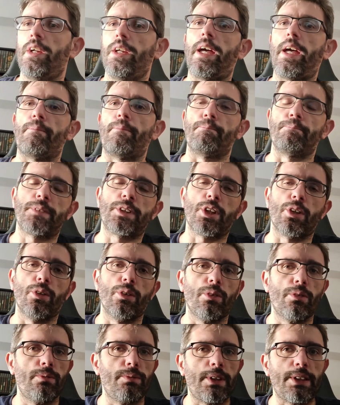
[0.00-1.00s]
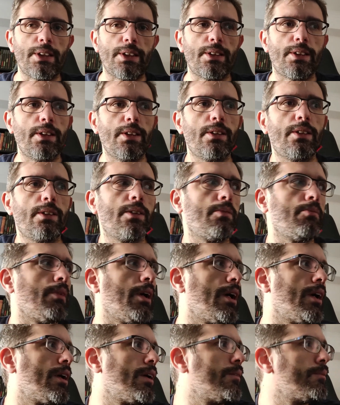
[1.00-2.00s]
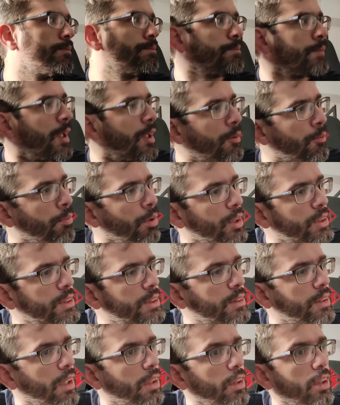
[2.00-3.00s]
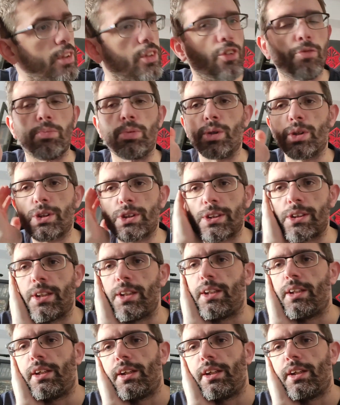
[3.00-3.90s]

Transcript: Yeah, so this is it. My unboxing a lot of books.